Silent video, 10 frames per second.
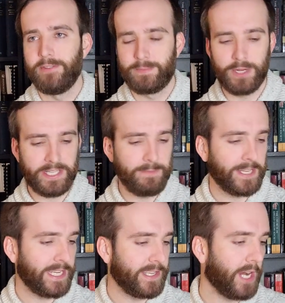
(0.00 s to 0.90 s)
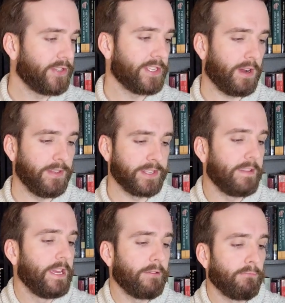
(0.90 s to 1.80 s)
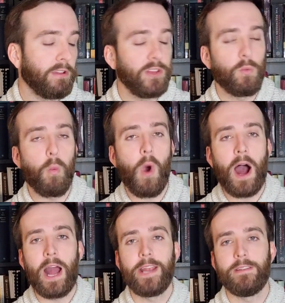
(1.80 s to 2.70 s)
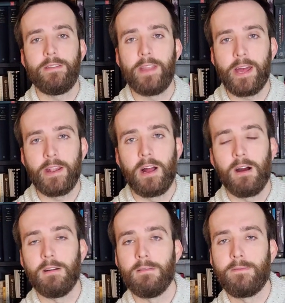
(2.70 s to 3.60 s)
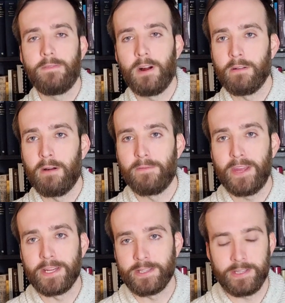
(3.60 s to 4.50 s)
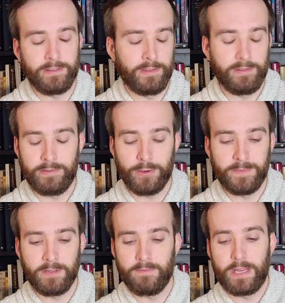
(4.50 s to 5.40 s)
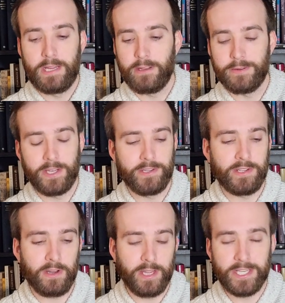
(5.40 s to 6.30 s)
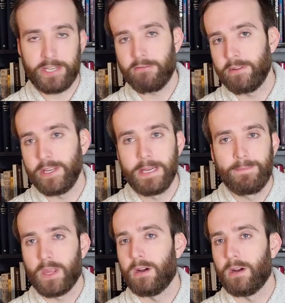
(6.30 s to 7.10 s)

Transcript: And this book seems like it touches on this really wide net of, of, of things in, in terms of, you know, it touches on history,